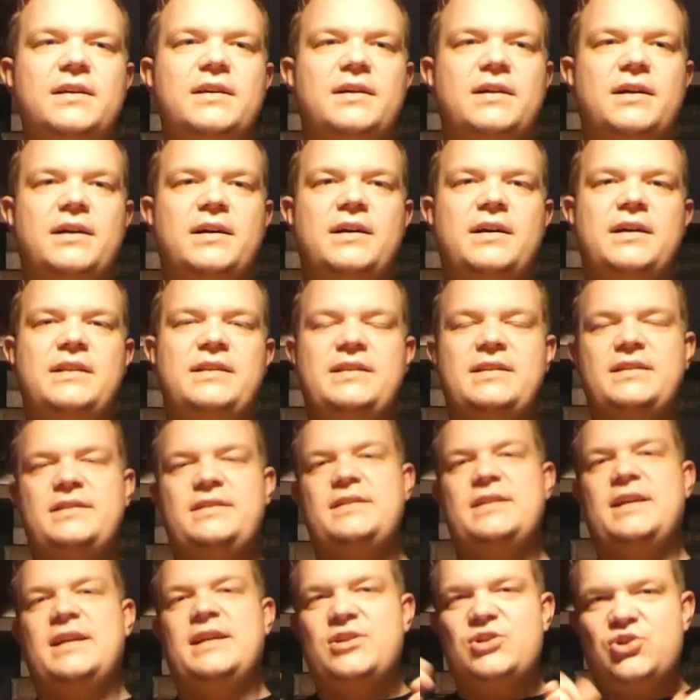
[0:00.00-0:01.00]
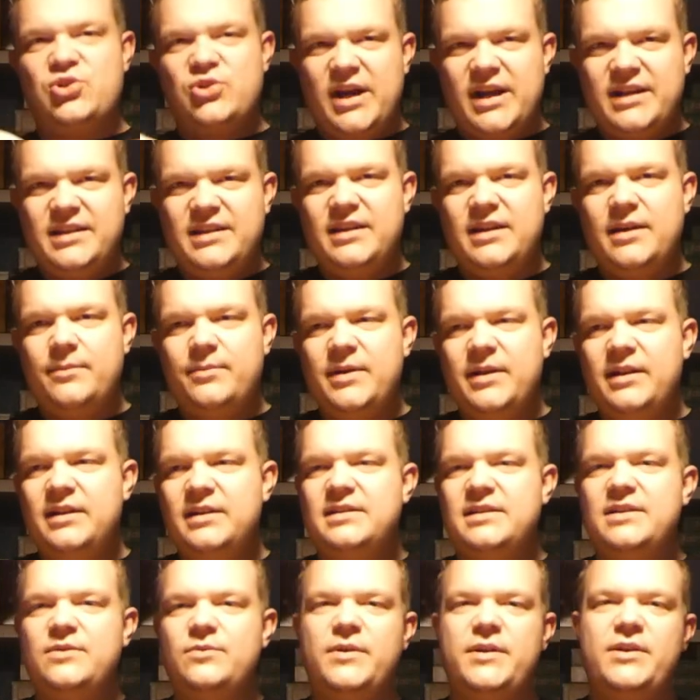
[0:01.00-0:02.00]
And the attracting
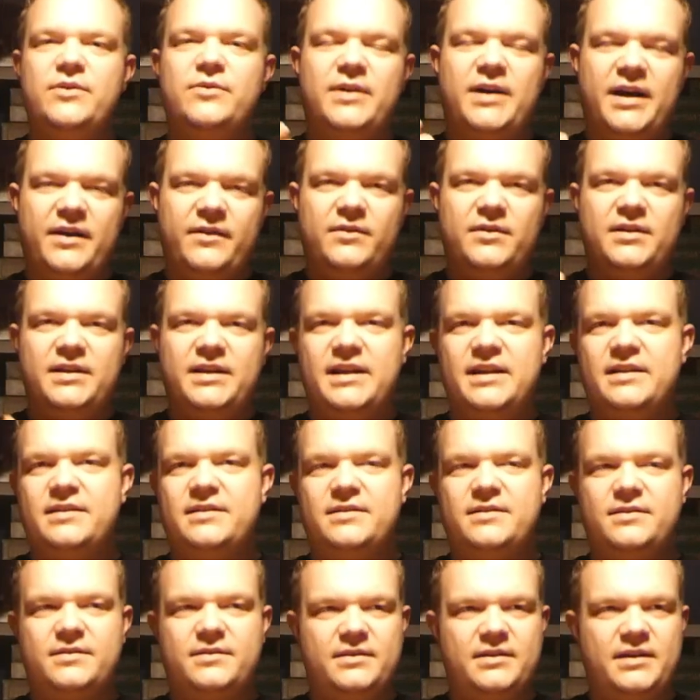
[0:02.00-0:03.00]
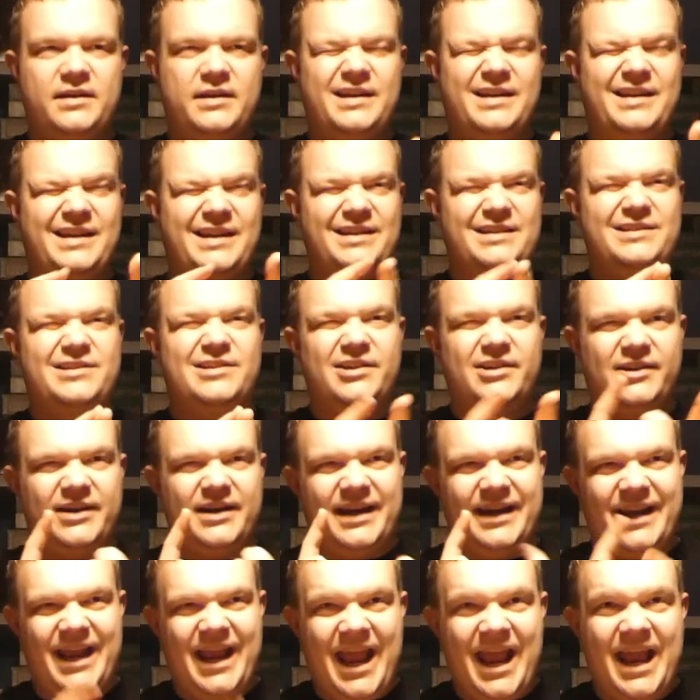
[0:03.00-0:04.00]
ability, where you either get a nectar,
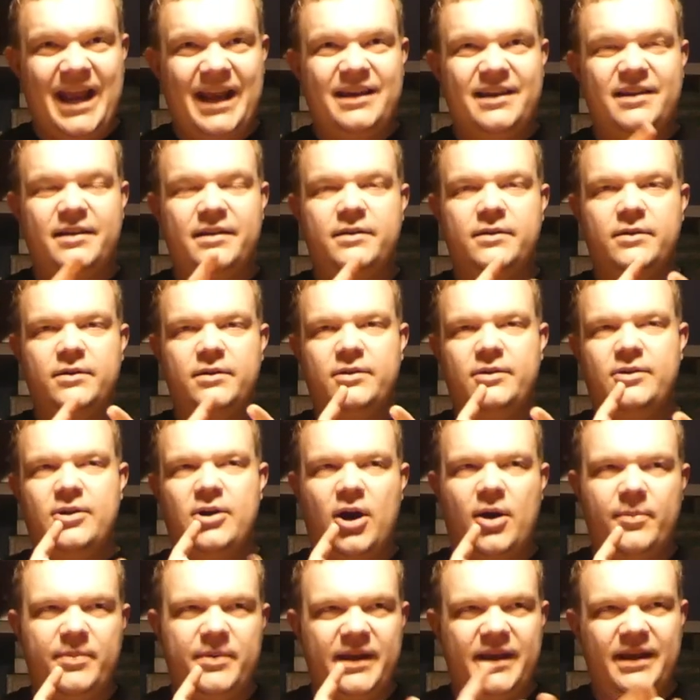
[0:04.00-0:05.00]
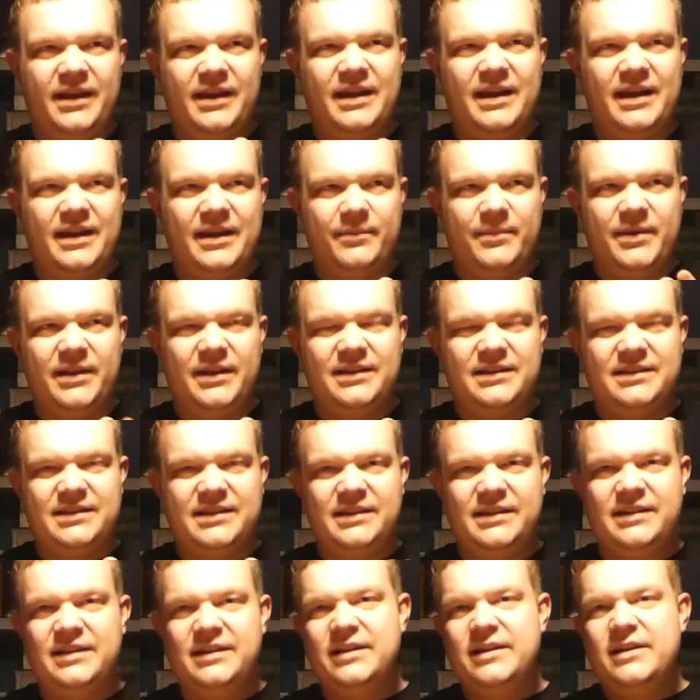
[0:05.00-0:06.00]
an egg, copying an
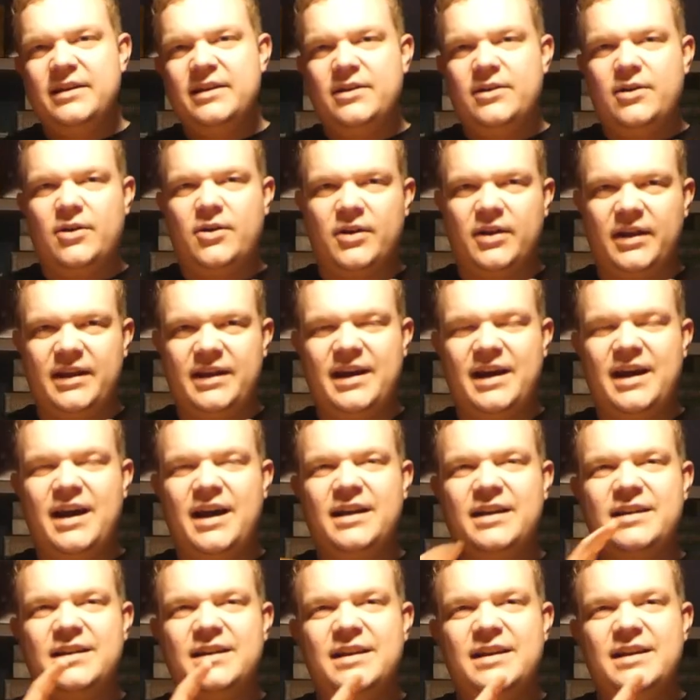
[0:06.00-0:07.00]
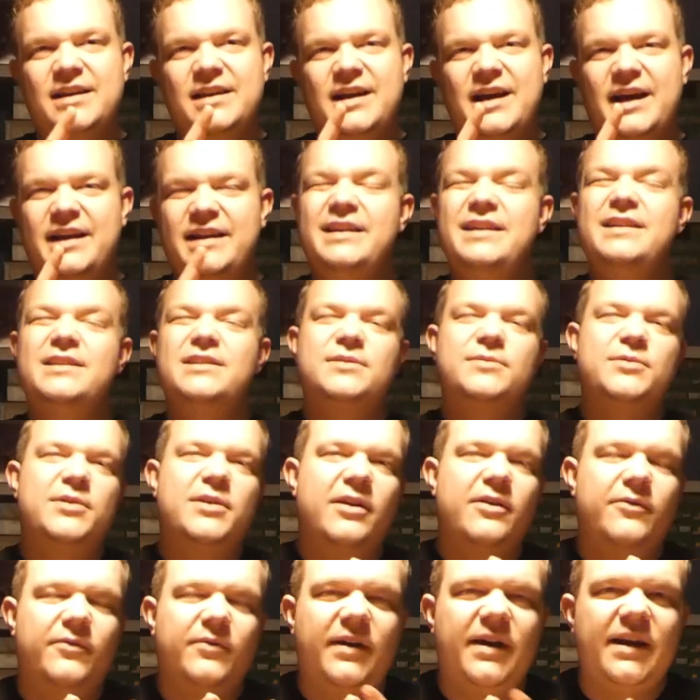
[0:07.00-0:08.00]
ability on a card. I needed some
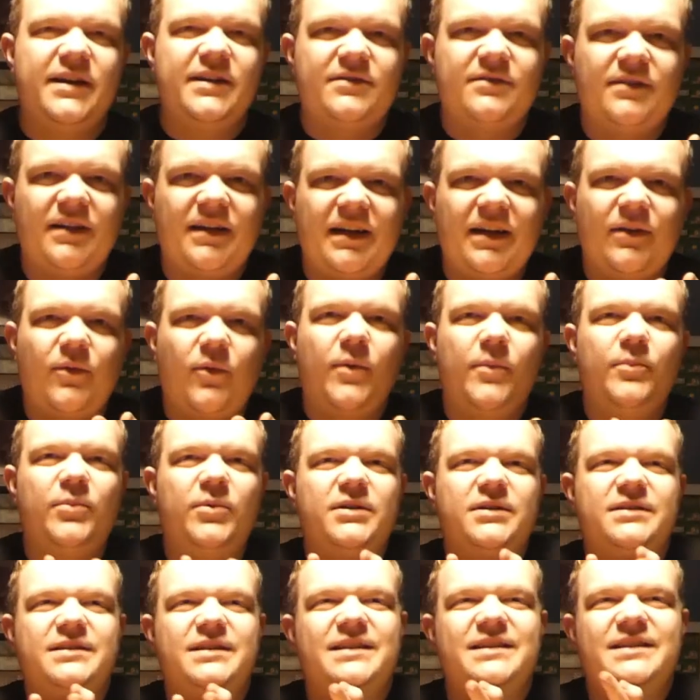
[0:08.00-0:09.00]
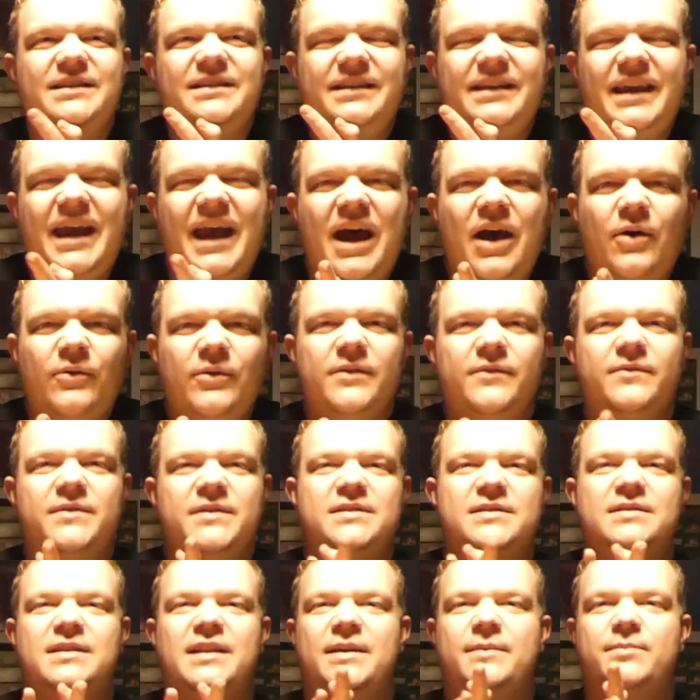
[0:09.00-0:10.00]
clarification on that one, because does it count if
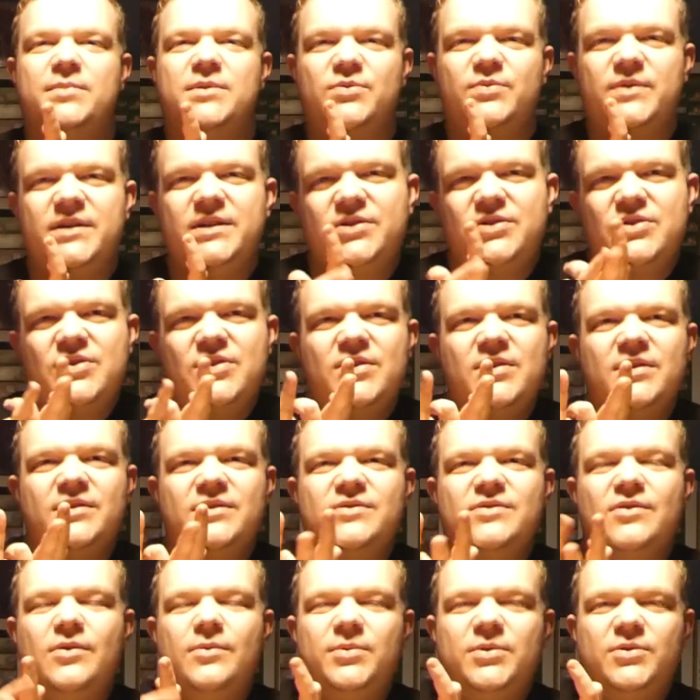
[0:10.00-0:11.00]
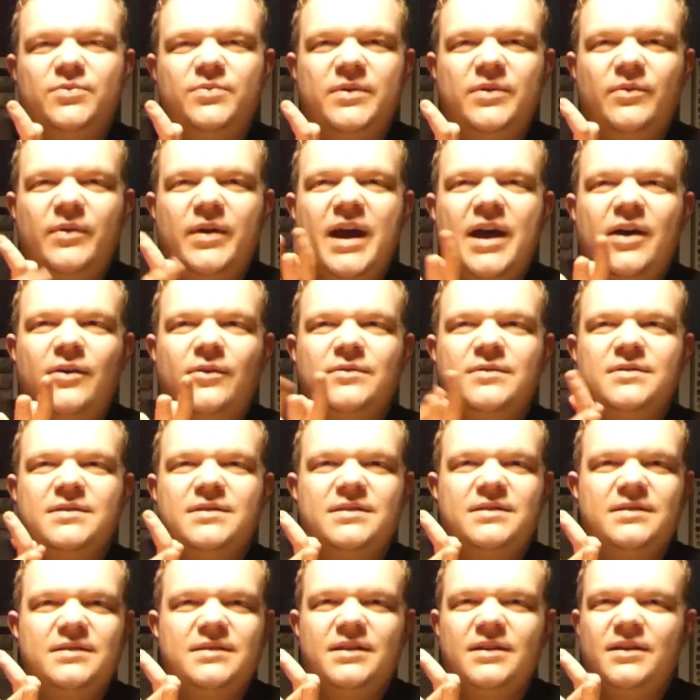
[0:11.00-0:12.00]
it's like between turns or between
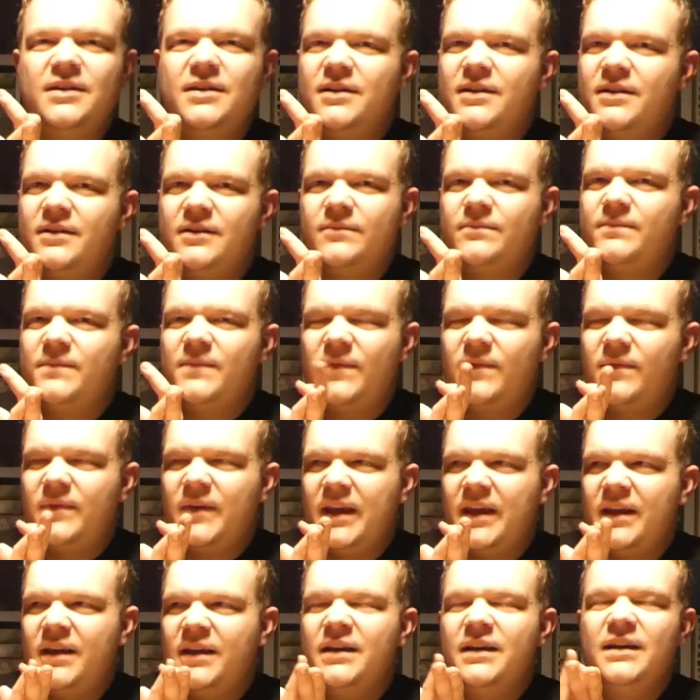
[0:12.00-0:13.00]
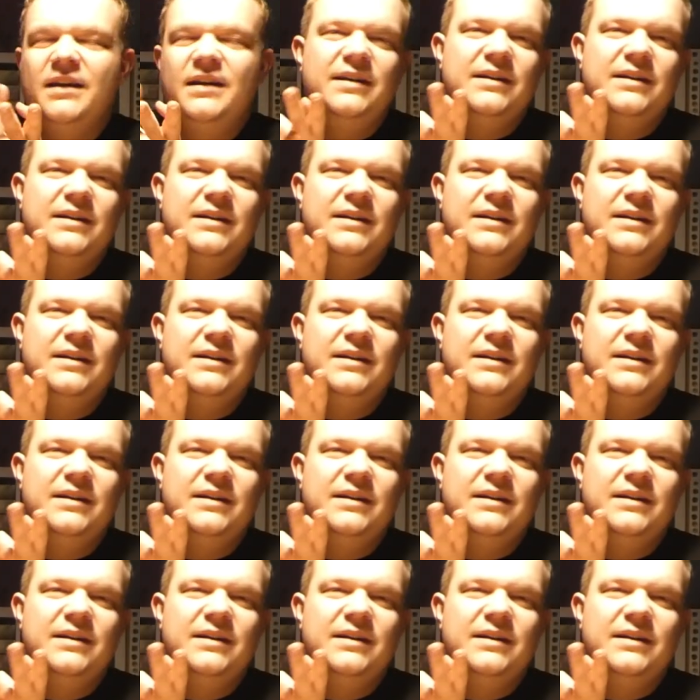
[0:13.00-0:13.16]
rounds thing?